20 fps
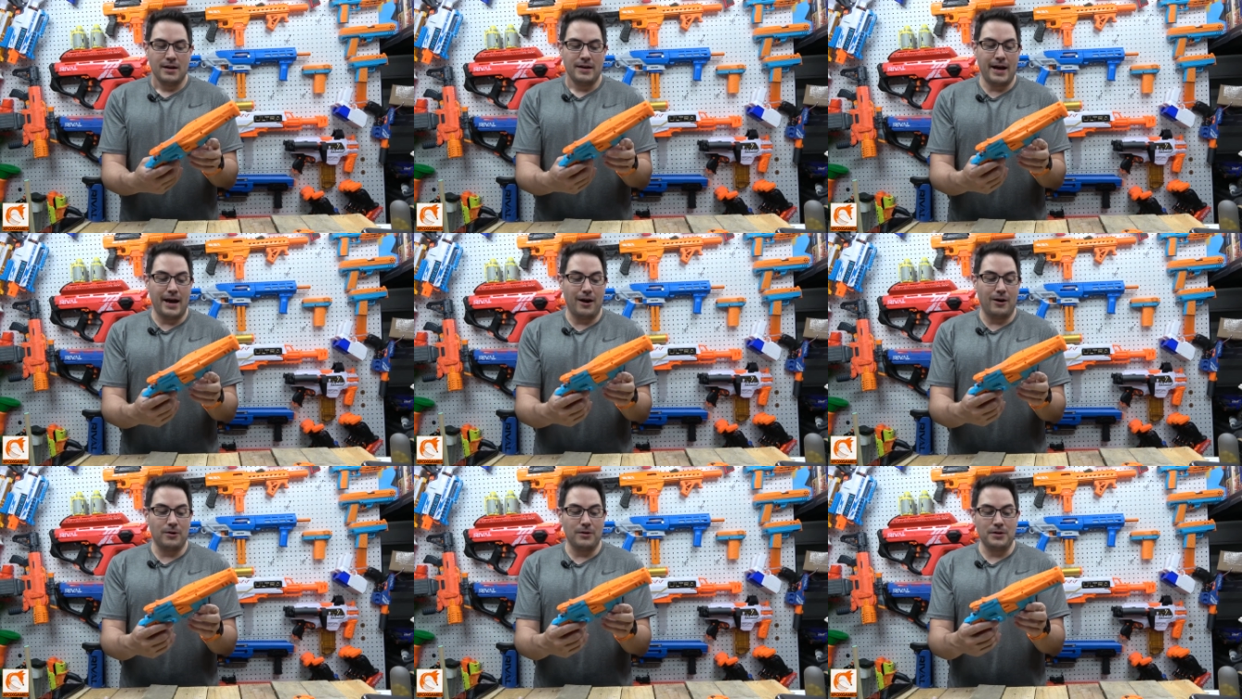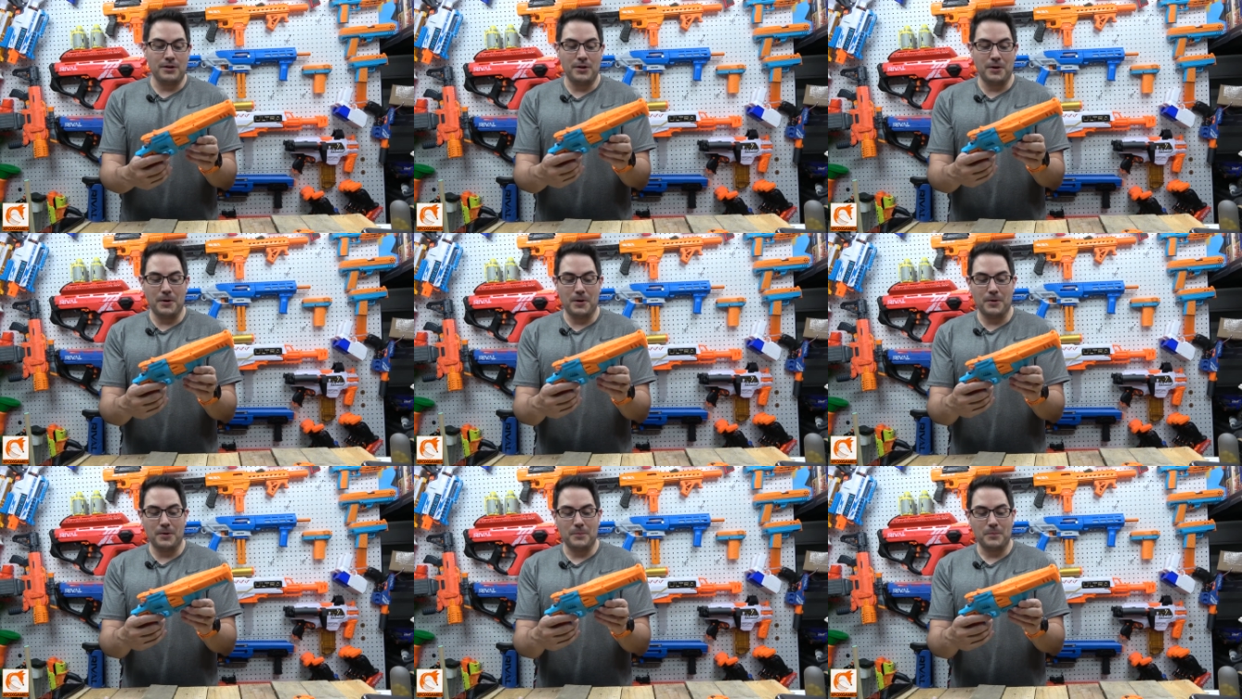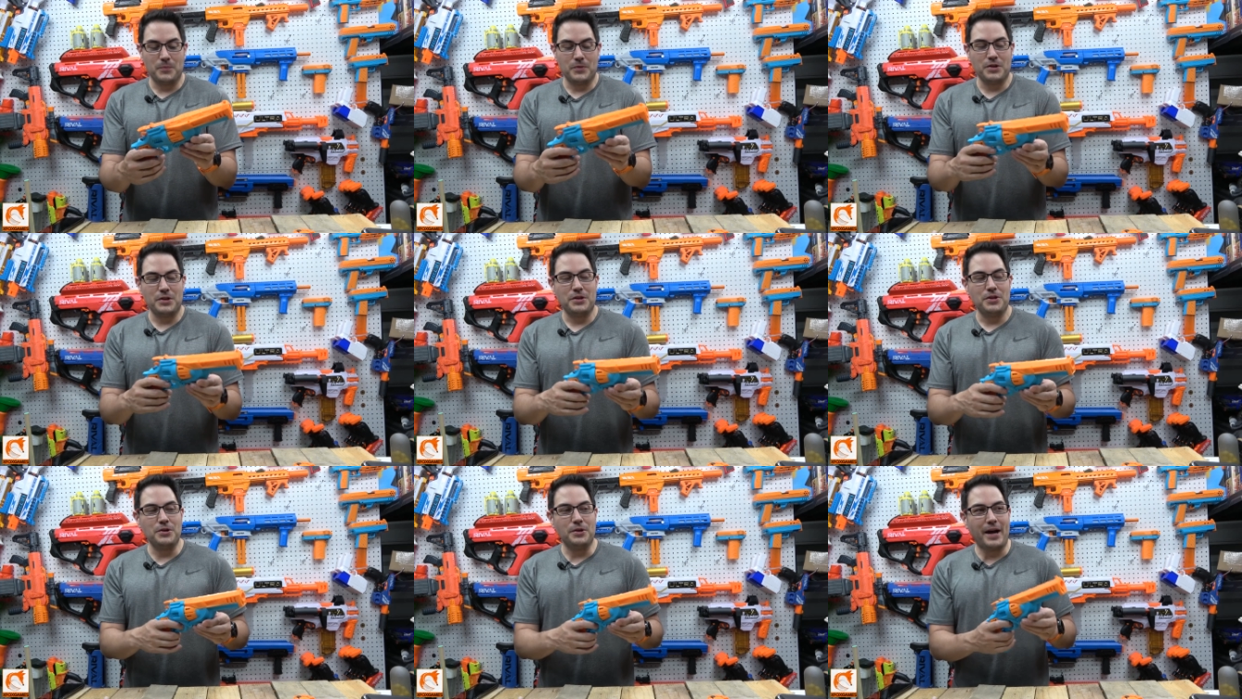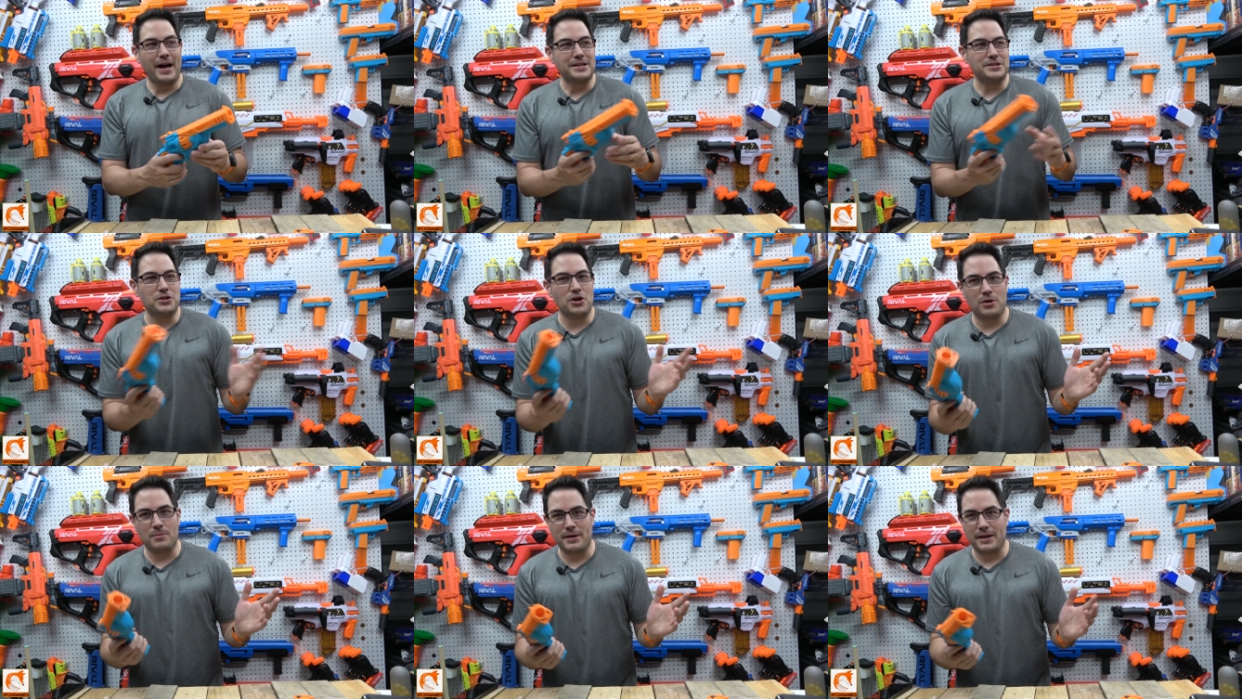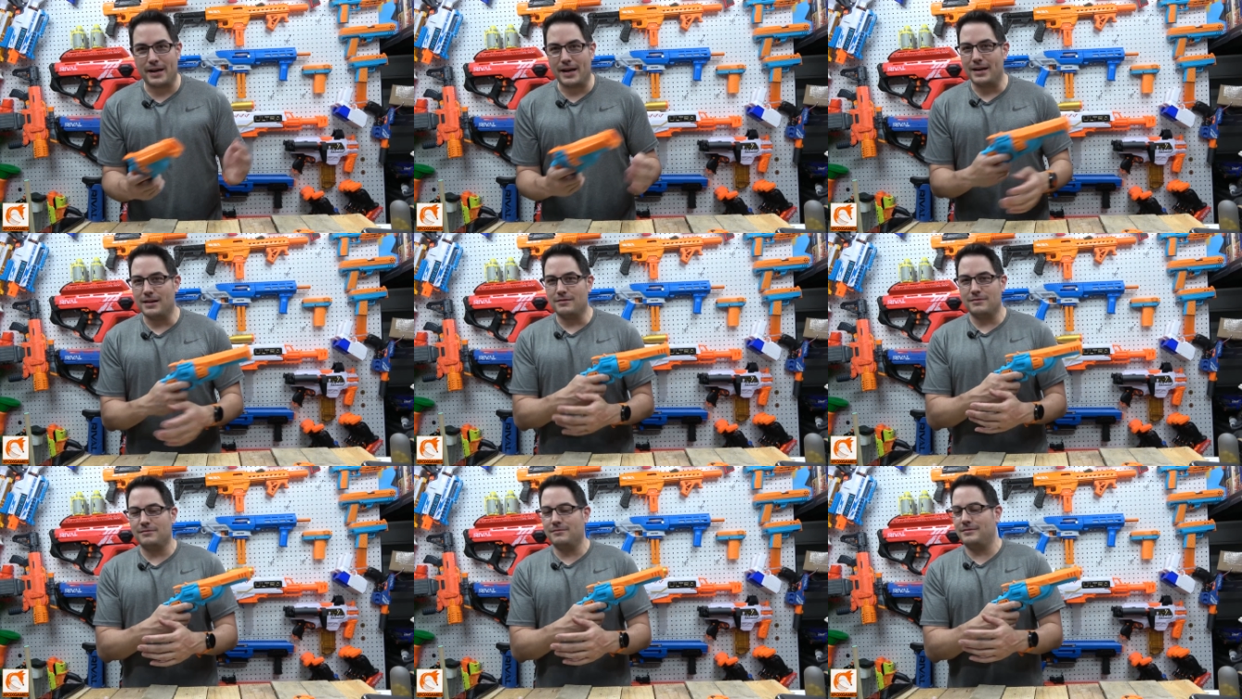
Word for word: Now, you know, you guys know me.